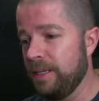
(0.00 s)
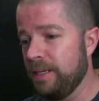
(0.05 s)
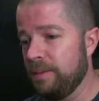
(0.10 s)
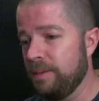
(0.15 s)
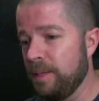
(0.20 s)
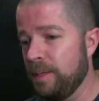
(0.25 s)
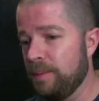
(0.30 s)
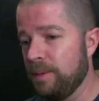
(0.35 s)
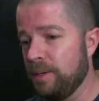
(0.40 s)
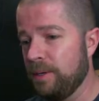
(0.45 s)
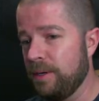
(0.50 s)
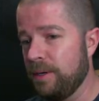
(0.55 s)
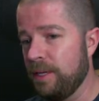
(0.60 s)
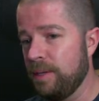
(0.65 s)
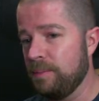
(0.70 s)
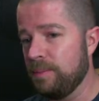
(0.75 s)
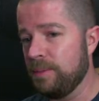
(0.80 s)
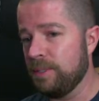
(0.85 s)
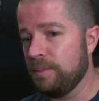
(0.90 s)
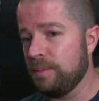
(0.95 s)
Maybe I'll keep
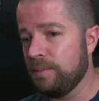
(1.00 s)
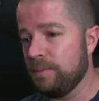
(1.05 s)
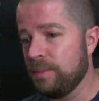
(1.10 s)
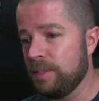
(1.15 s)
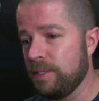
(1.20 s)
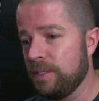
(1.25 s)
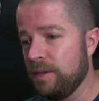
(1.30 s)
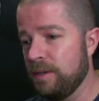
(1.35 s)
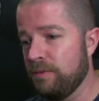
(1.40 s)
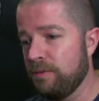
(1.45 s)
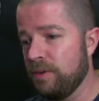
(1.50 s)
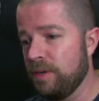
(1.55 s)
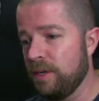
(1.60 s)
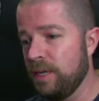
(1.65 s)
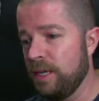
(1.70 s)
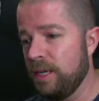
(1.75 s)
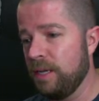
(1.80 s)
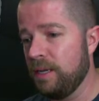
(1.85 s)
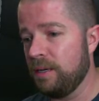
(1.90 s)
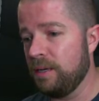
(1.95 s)
some stuff in
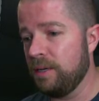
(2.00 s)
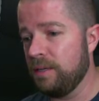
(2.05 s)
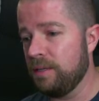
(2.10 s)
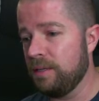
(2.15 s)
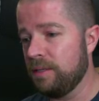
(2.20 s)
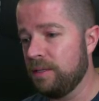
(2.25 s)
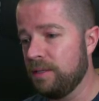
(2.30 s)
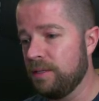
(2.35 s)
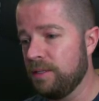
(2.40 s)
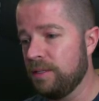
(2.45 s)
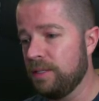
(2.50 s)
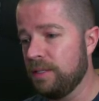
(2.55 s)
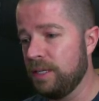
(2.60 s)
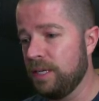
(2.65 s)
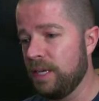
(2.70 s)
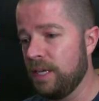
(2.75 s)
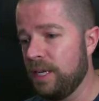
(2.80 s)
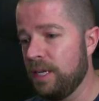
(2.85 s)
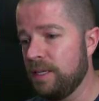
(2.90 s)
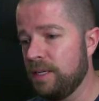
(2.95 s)
hand just in
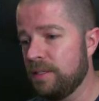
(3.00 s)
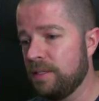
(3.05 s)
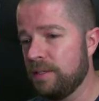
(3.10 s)
case.